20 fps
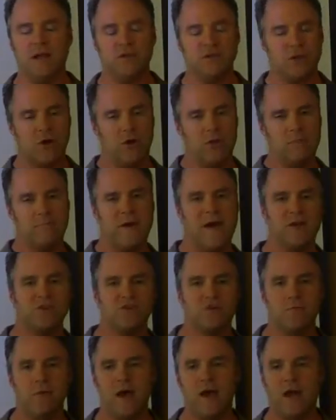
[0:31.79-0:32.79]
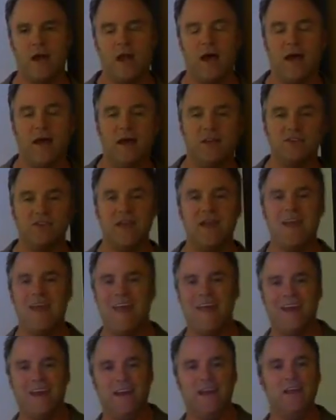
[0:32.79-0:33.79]
It's called the Mastermind Alliance,
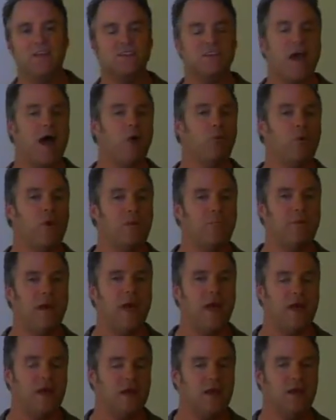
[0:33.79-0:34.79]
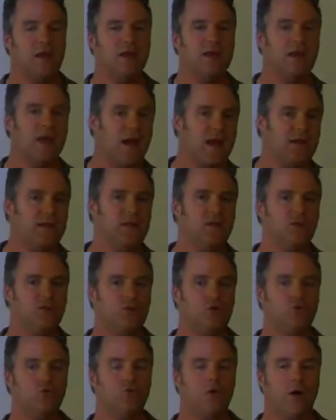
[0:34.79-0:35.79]
and it is how we made
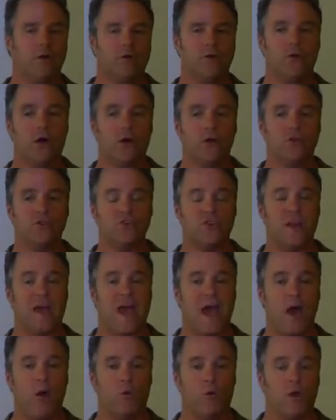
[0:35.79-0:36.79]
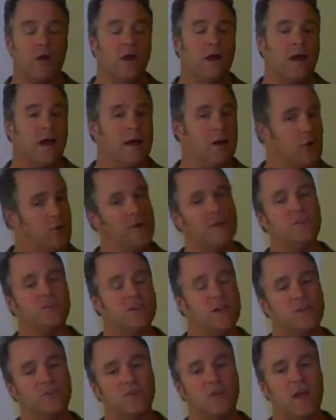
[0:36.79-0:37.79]
$9,200 an hour. I know that
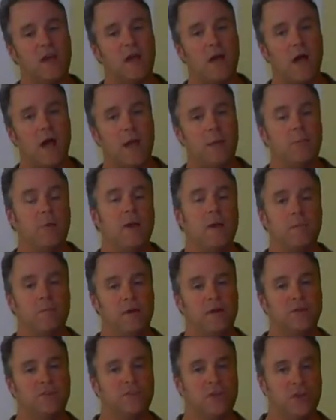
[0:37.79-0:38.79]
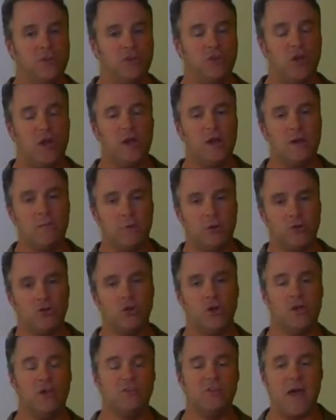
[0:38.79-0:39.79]
sounds like hype, but it's legit, and I'm going to
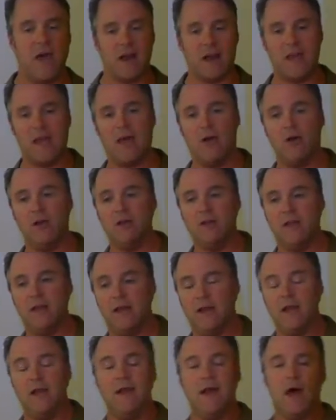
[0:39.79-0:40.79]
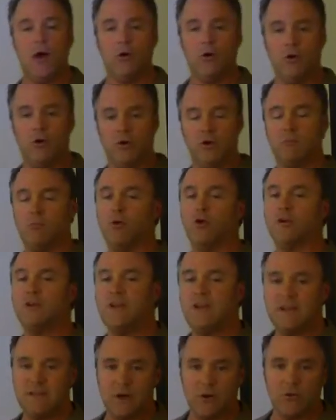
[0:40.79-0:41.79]
show you exactly how I did it. I'll go into more
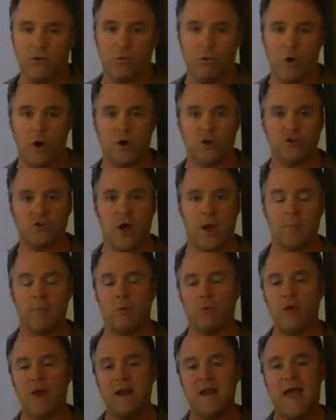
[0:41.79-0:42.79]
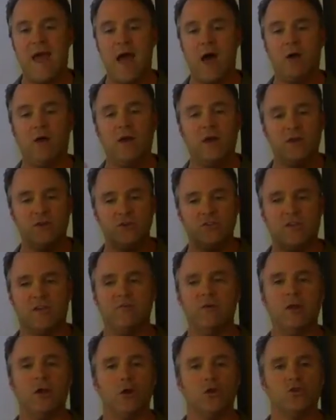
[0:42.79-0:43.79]
detail at the workshop, but right now, just
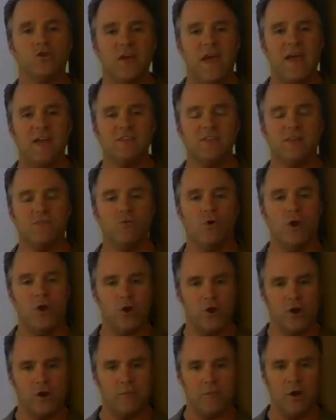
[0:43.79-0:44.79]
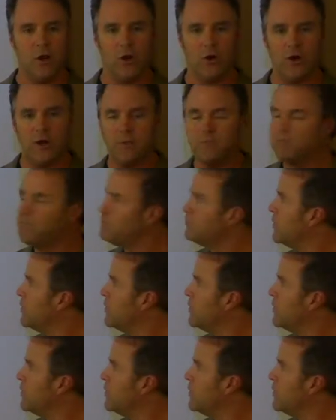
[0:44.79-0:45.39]
give you a little taste of what you're going to be learning.